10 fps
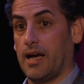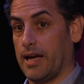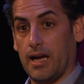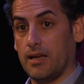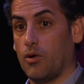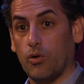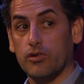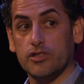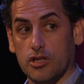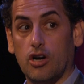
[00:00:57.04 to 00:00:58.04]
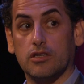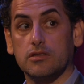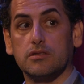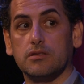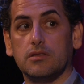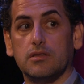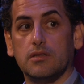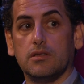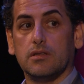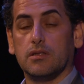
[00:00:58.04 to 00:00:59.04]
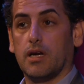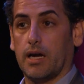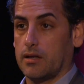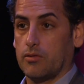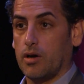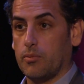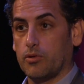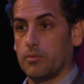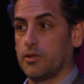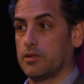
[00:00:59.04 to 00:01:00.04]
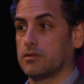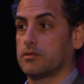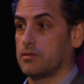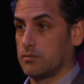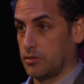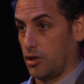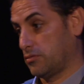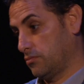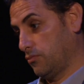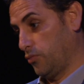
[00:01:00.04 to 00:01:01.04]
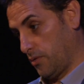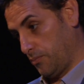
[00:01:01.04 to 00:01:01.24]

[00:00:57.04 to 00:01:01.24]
I know all the songs. I grew up with the Beatles, not with the